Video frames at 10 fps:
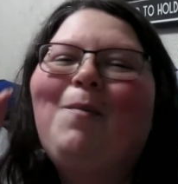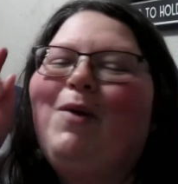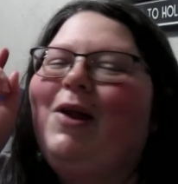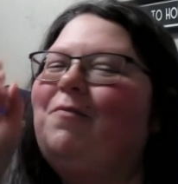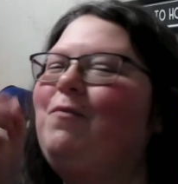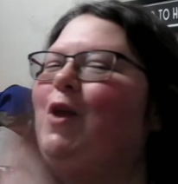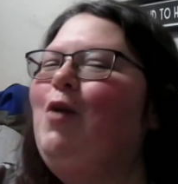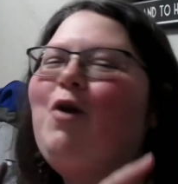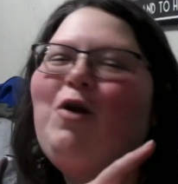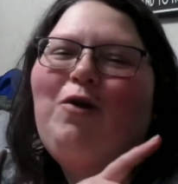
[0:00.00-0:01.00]
But if
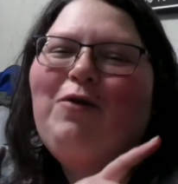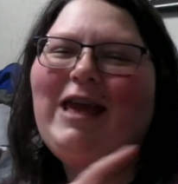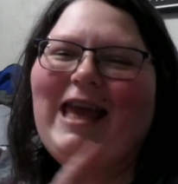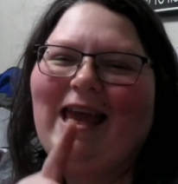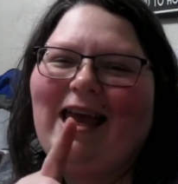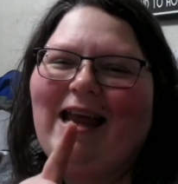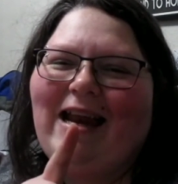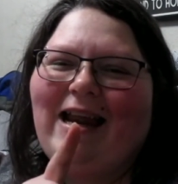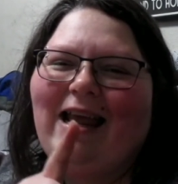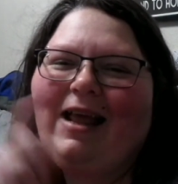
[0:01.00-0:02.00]
you are new
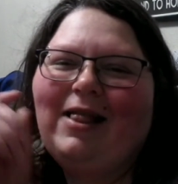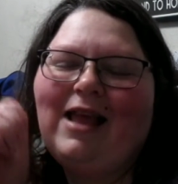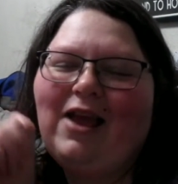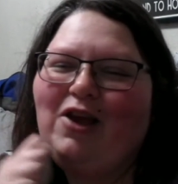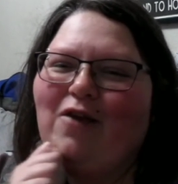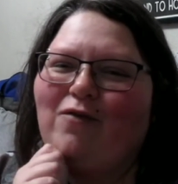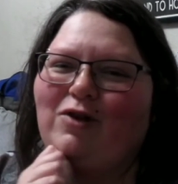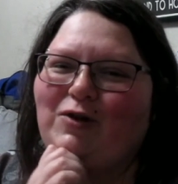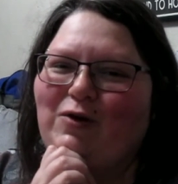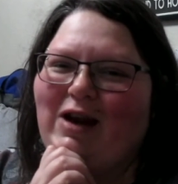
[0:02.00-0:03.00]
again, thank you for
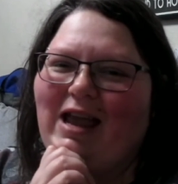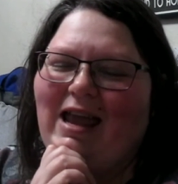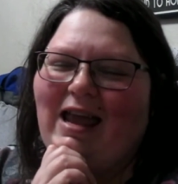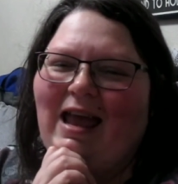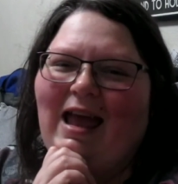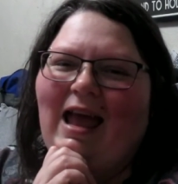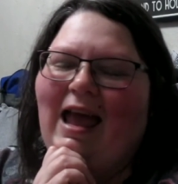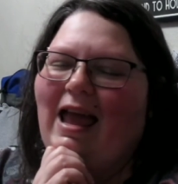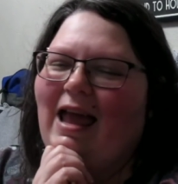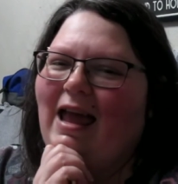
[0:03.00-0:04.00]
joining.
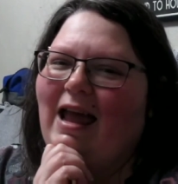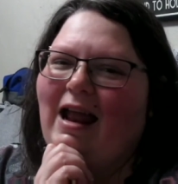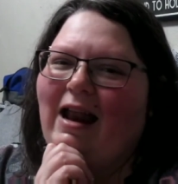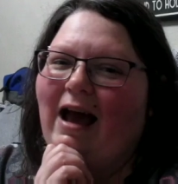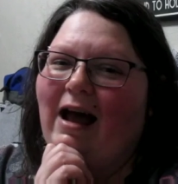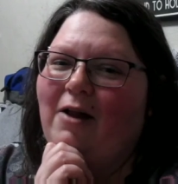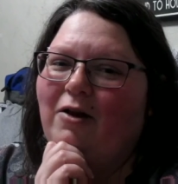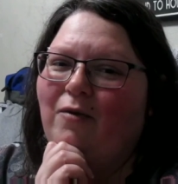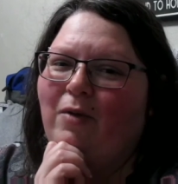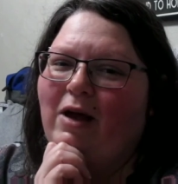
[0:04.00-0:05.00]
And I
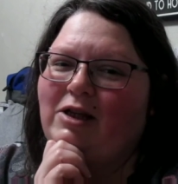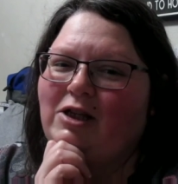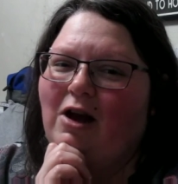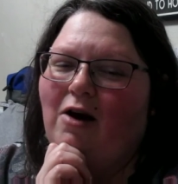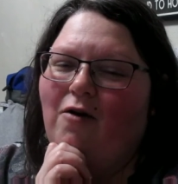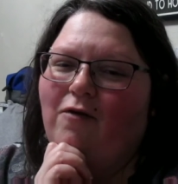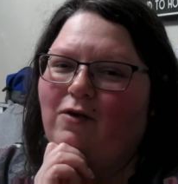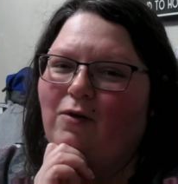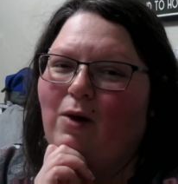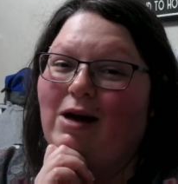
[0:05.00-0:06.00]
do bless y'all
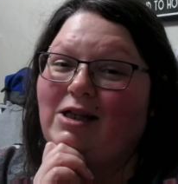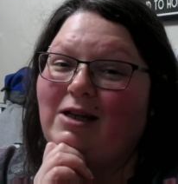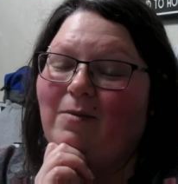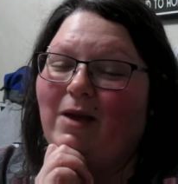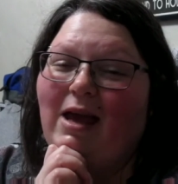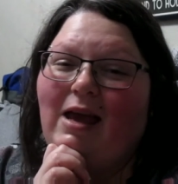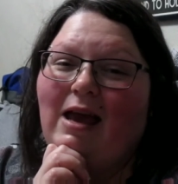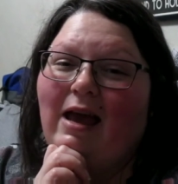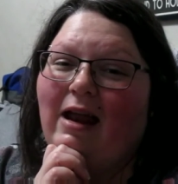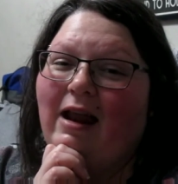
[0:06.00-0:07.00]
for watching me
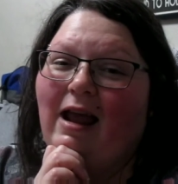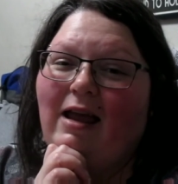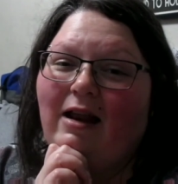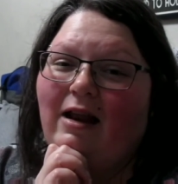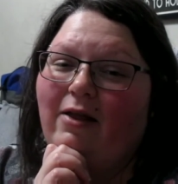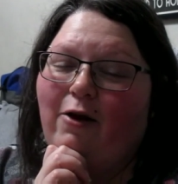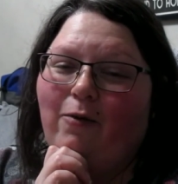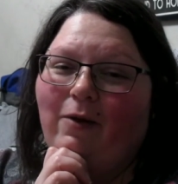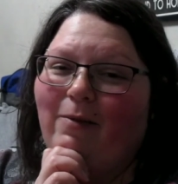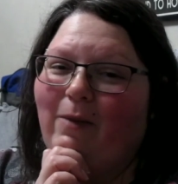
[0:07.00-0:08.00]
and hanging in there
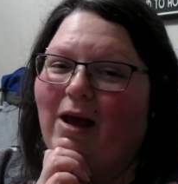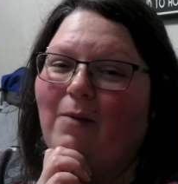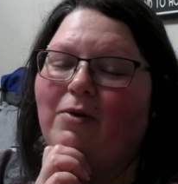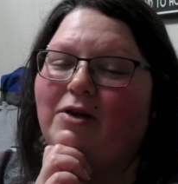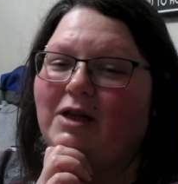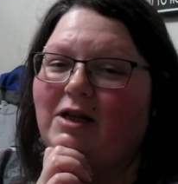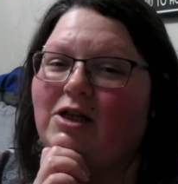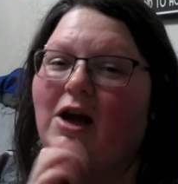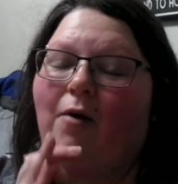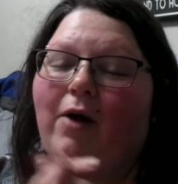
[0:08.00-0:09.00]
with me. I appreciate
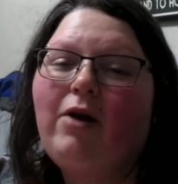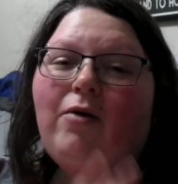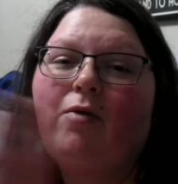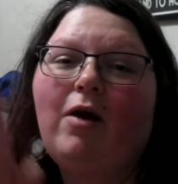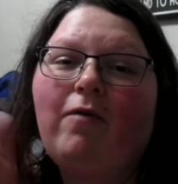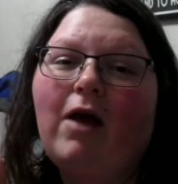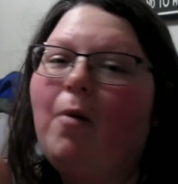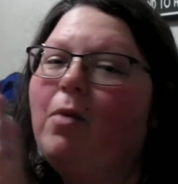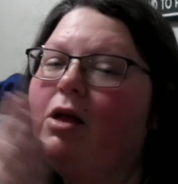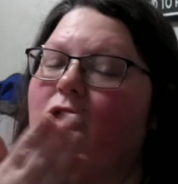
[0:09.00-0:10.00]
y'all and I do love
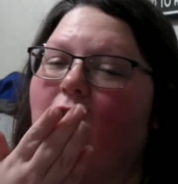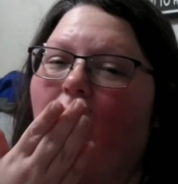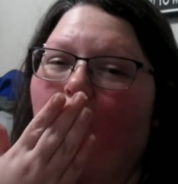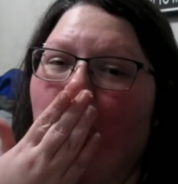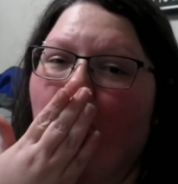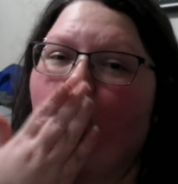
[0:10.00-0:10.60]
y'all. Bless y'all.